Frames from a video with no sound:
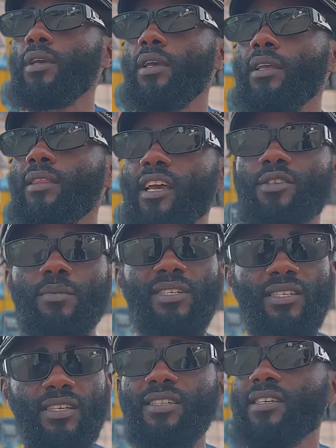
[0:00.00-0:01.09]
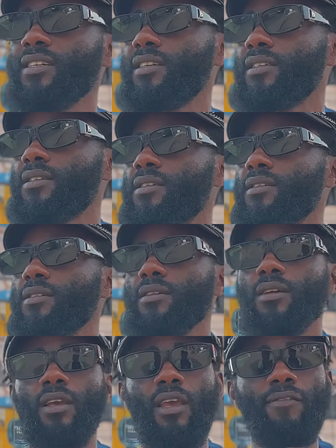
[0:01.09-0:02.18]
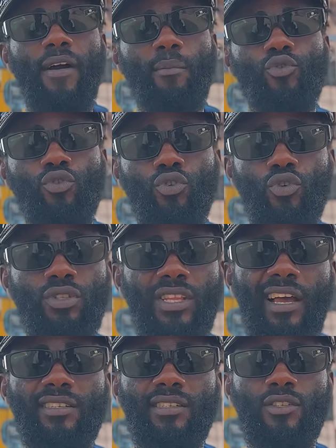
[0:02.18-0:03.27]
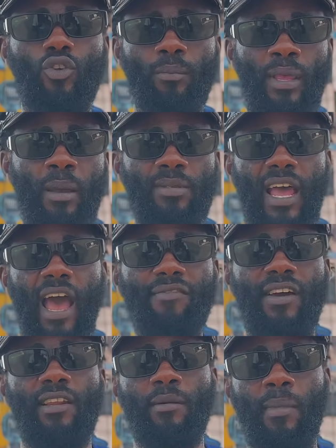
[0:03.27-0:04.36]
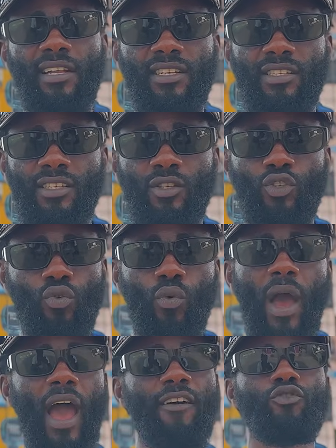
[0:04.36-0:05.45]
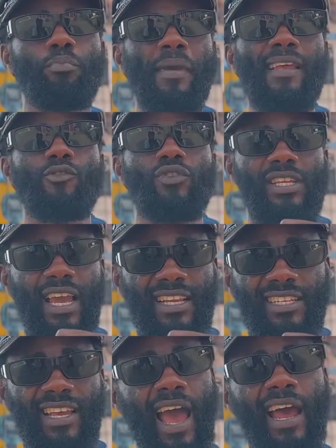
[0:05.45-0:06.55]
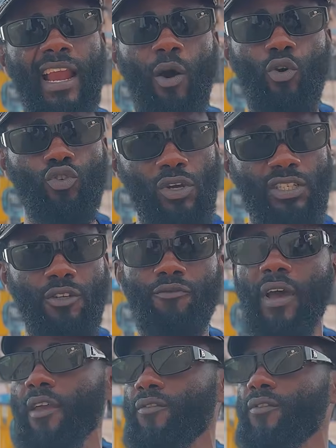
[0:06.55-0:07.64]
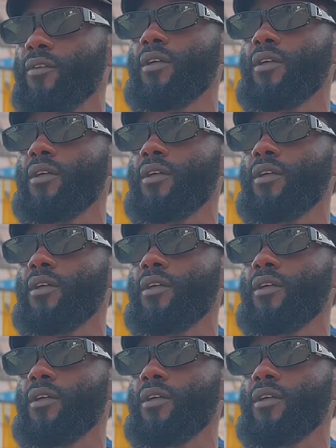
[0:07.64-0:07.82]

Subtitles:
It takes me 6 cities. If I'm to use taxi, sometimes I have an emergency in school, I have to pay 30 Ghana or 25.